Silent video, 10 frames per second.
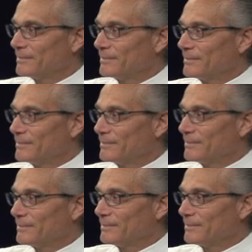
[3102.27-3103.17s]

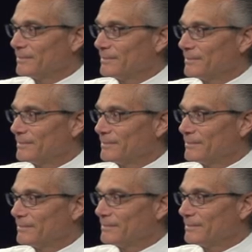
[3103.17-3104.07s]

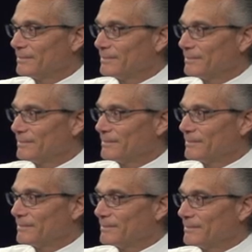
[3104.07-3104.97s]

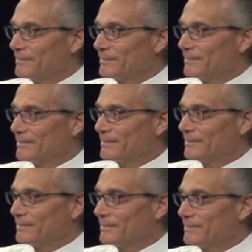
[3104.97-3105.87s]

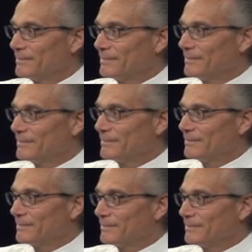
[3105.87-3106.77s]

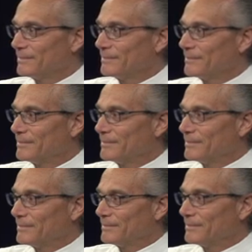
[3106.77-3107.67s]
This person isn't speaking.